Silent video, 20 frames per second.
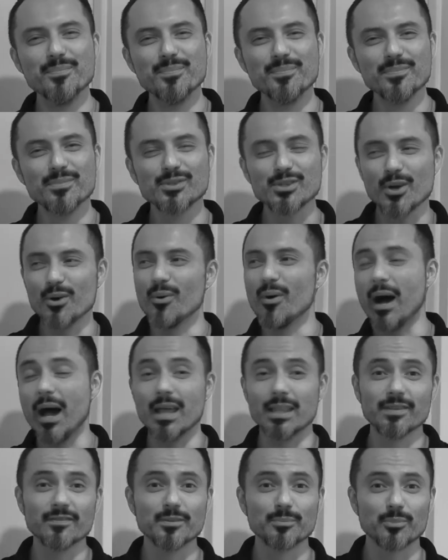So I
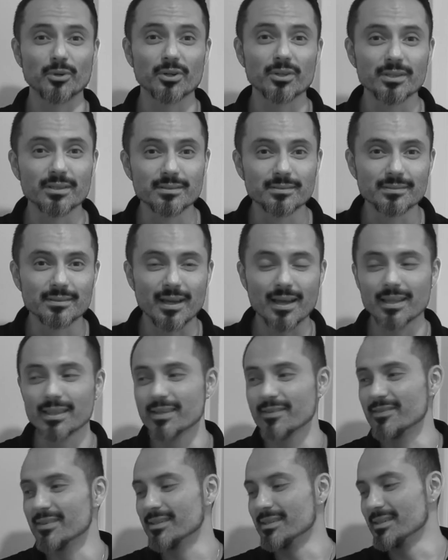live in Brooklyn. I
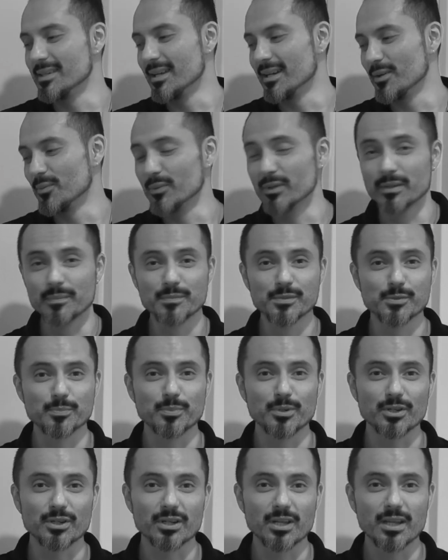live in
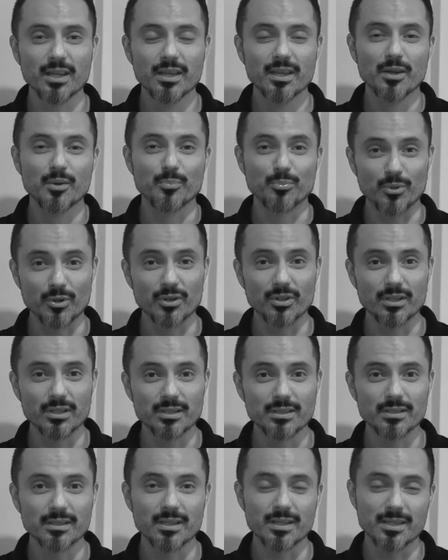Williamsburg,
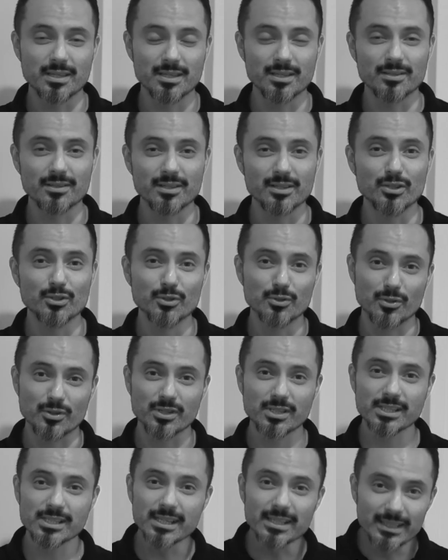Brooklyn, here in New York
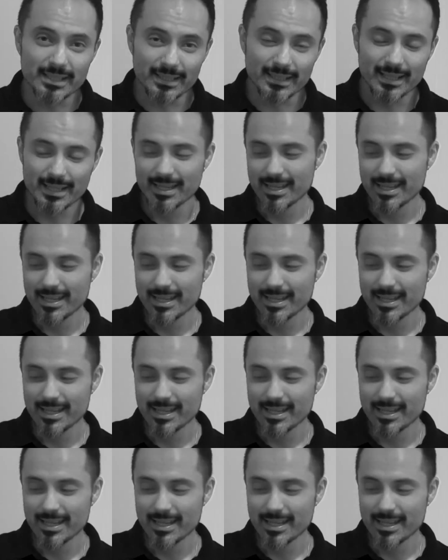City.